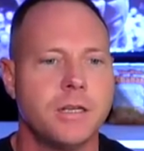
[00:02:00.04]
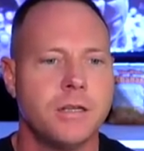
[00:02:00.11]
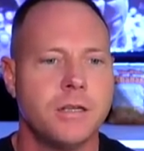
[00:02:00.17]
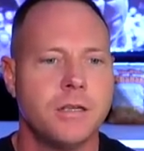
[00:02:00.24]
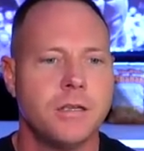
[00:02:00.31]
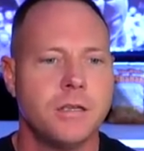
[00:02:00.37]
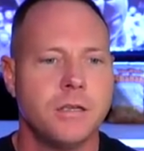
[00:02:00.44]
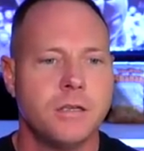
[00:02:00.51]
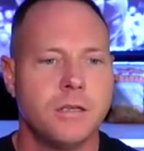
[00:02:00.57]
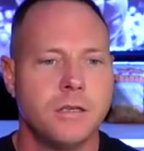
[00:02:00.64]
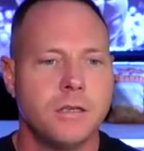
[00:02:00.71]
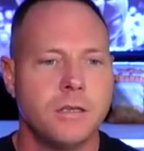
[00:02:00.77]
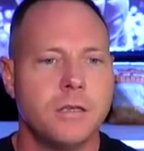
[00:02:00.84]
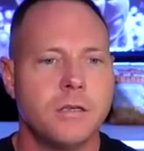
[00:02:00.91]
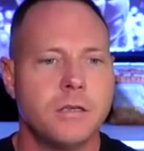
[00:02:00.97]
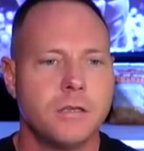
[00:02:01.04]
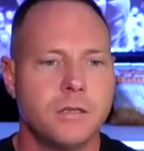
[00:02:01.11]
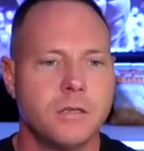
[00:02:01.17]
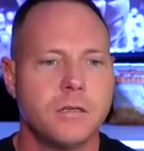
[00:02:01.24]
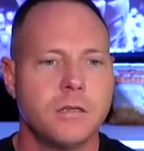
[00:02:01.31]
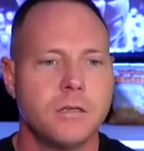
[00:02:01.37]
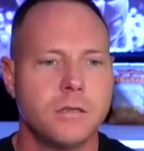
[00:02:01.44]

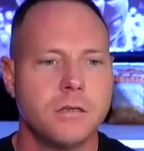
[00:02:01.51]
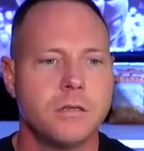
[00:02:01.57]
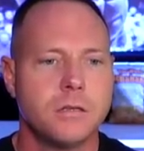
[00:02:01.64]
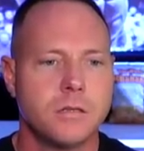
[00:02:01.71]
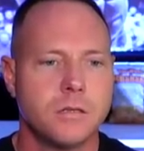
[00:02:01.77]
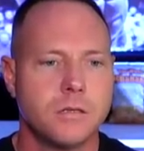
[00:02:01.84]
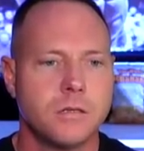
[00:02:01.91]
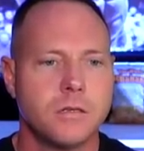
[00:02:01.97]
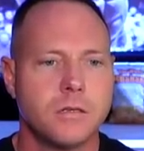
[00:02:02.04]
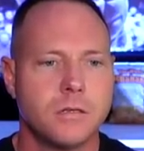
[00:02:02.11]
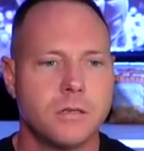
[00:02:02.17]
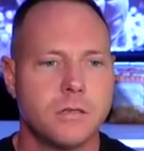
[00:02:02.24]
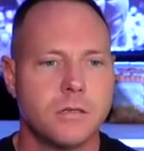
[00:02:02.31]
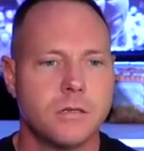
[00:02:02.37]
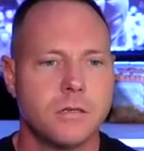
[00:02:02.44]
This person isn't speaking.